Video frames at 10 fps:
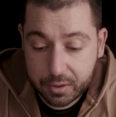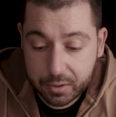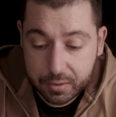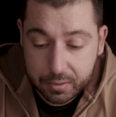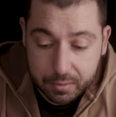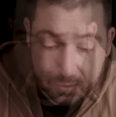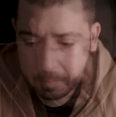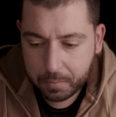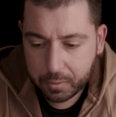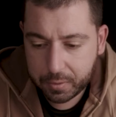Just
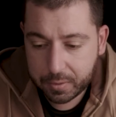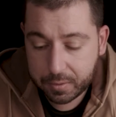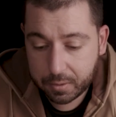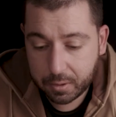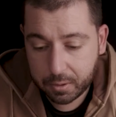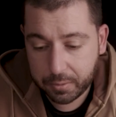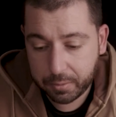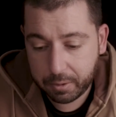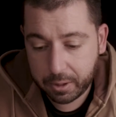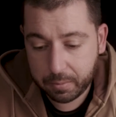put this on the
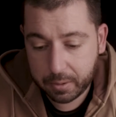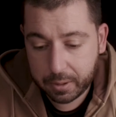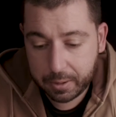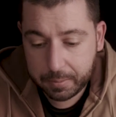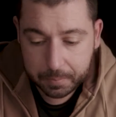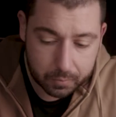right way.